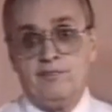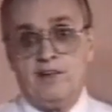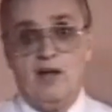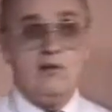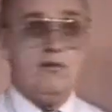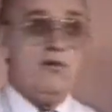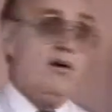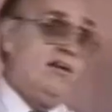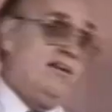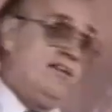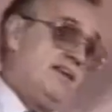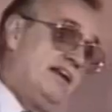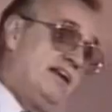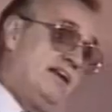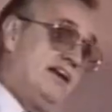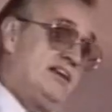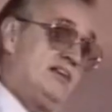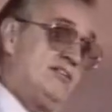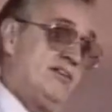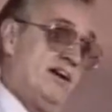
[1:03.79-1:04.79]
And all the
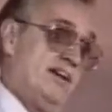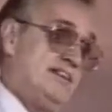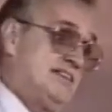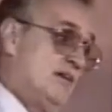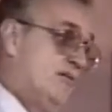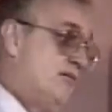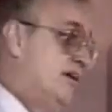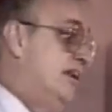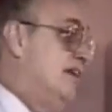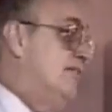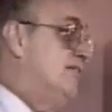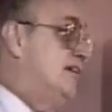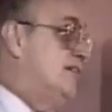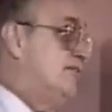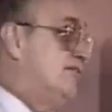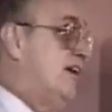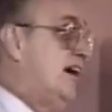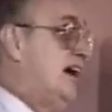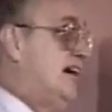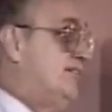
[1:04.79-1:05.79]
electrons that weren't even
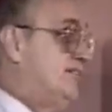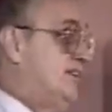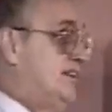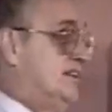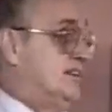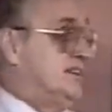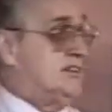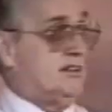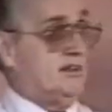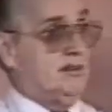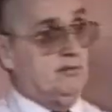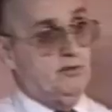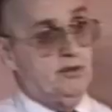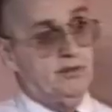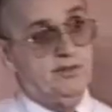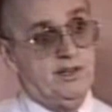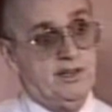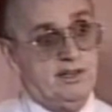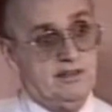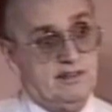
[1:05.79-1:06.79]
involved in this started
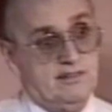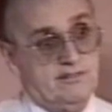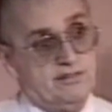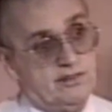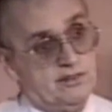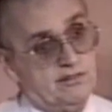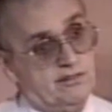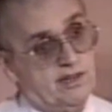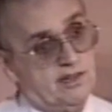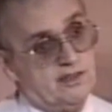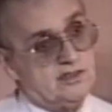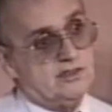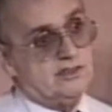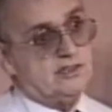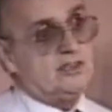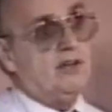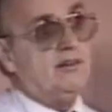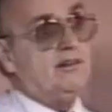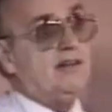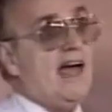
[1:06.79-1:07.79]
moving in a different direction.
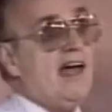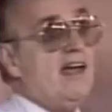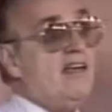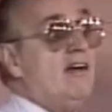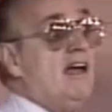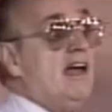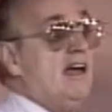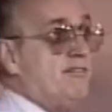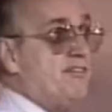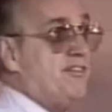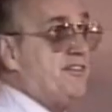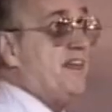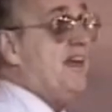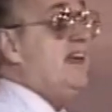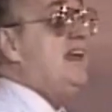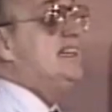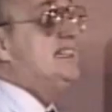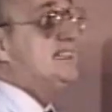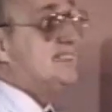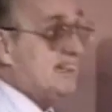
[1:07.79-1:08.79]
So now you have
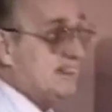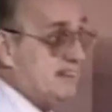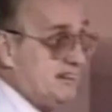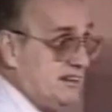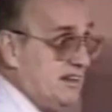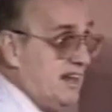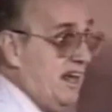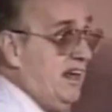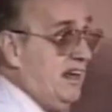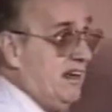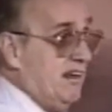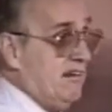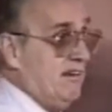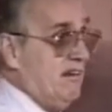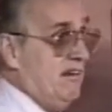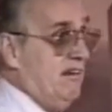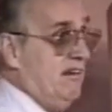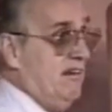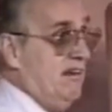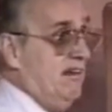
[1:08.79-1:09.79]
things that think.